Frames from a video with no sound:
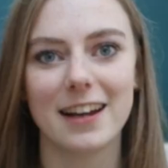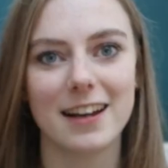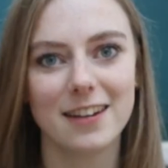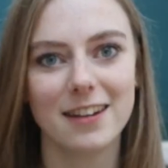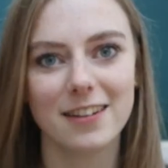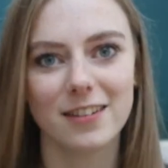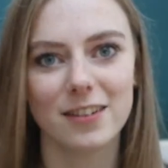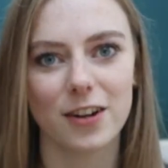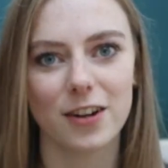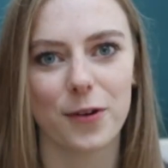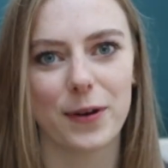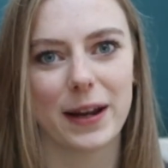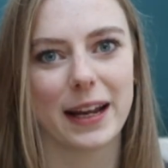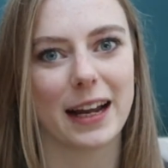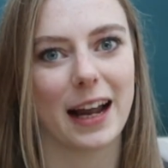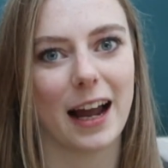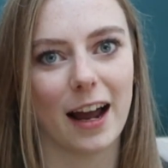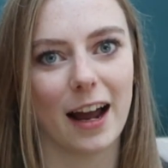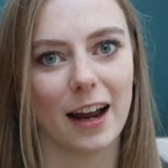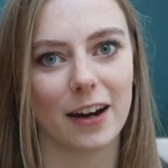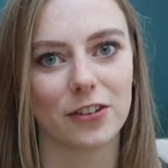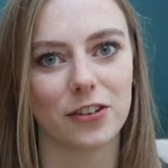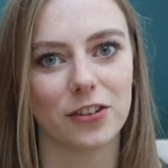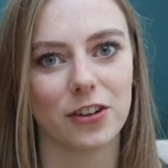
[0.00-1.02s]
Is sewing
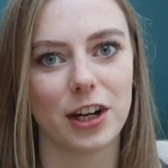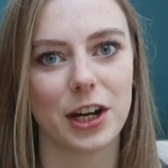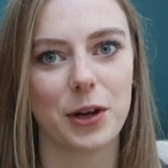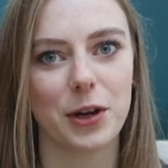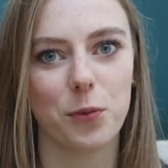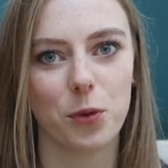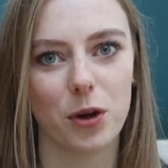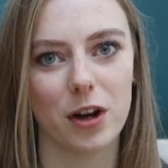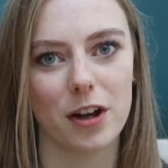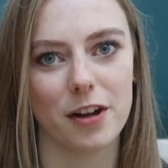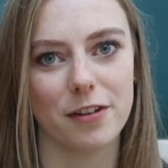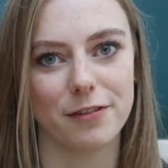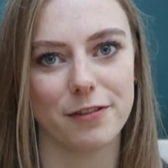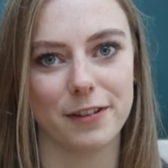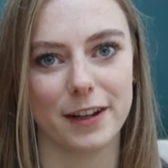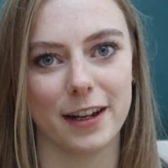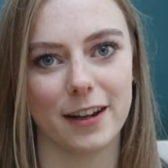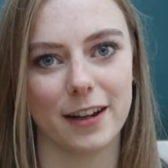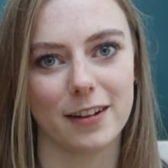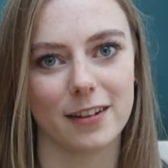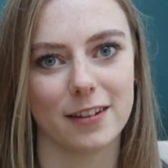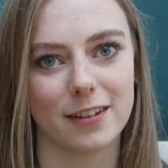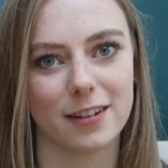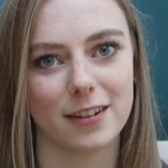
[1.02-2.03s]
actually worth
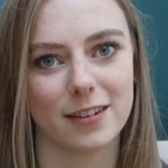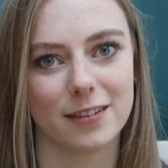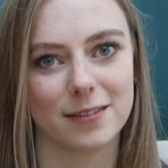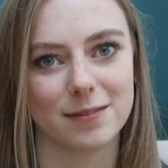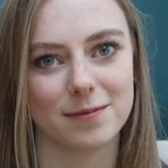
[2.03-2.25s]
it?